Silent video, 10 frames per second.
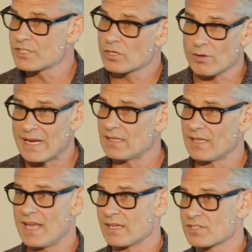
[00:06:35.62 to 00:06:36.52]
great
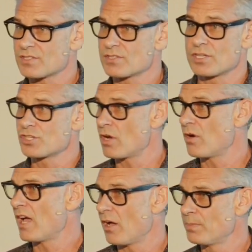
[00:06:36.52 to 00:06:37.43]
lengths to show
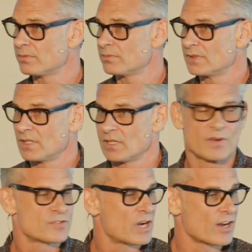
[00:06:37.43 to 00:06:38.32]
help.
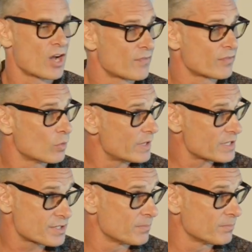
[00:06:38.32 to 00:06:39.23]
We've tried to offer
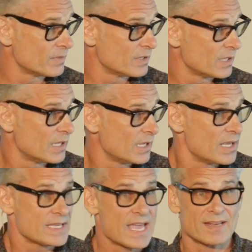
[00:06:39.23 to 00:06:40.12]
wisdom.
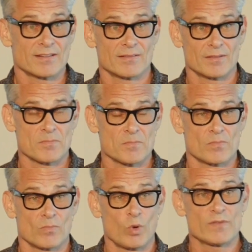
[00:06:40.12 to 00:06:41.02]
Yet
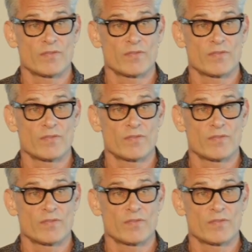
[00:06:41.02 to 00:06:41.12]
when